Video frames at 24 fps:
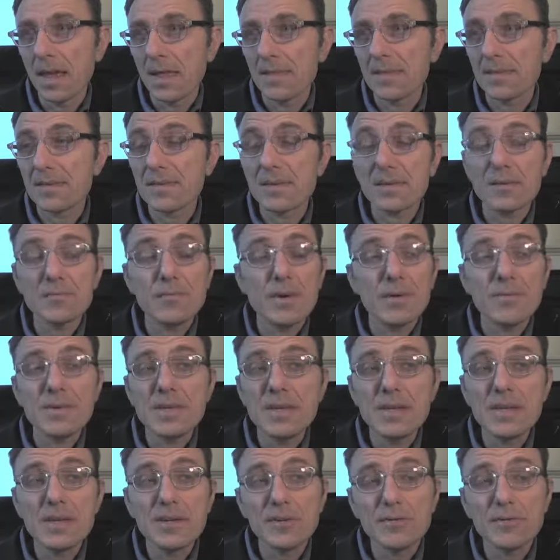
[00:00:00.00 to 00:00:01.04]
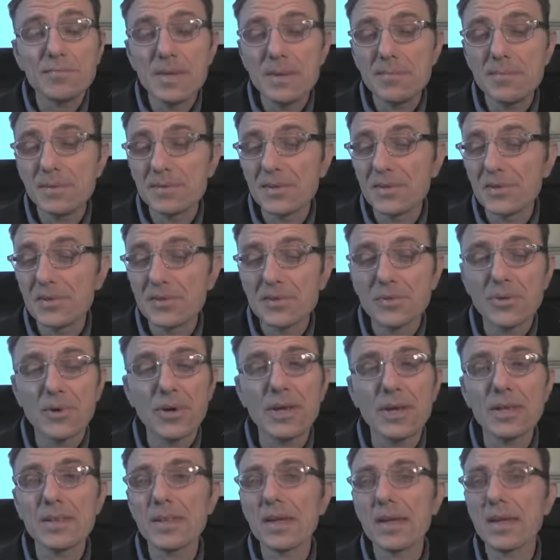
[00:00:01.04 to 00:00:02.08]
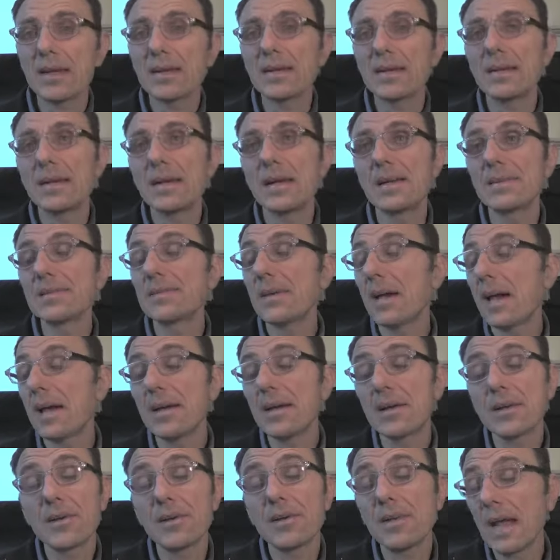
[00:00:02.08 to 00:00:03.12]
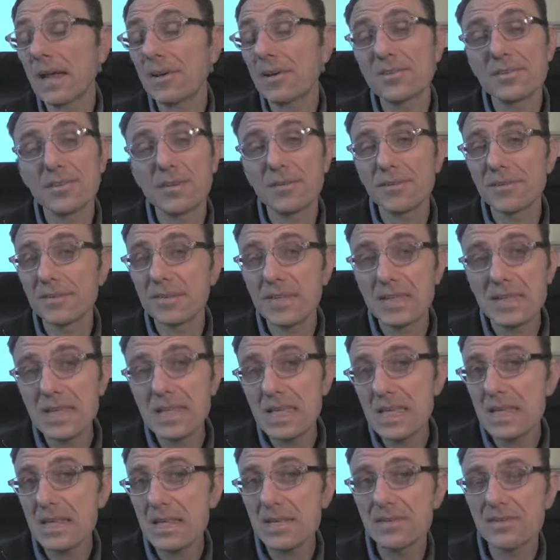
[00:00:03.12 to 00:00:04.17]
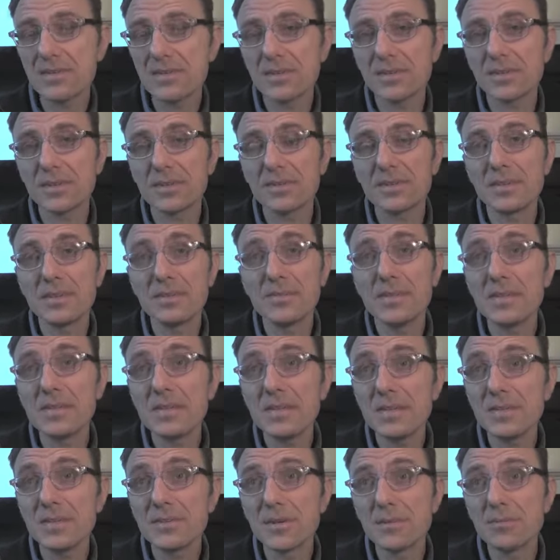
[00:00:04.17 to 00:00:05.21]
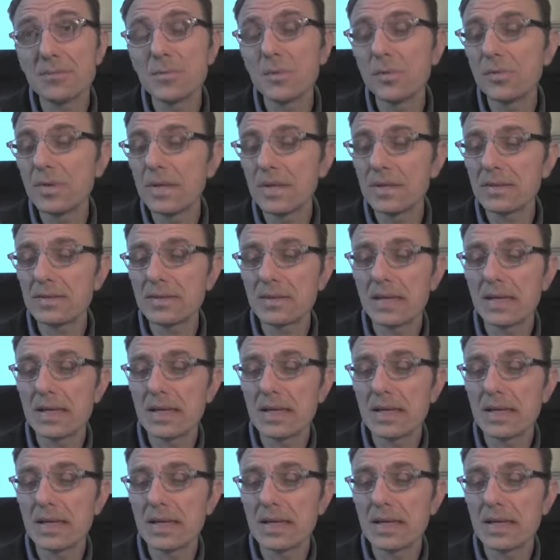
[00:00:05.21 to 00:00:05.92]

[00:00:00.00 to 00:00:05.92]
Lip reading: This is why we hear of people destroying their entire collection of CDs or DVDs or movies,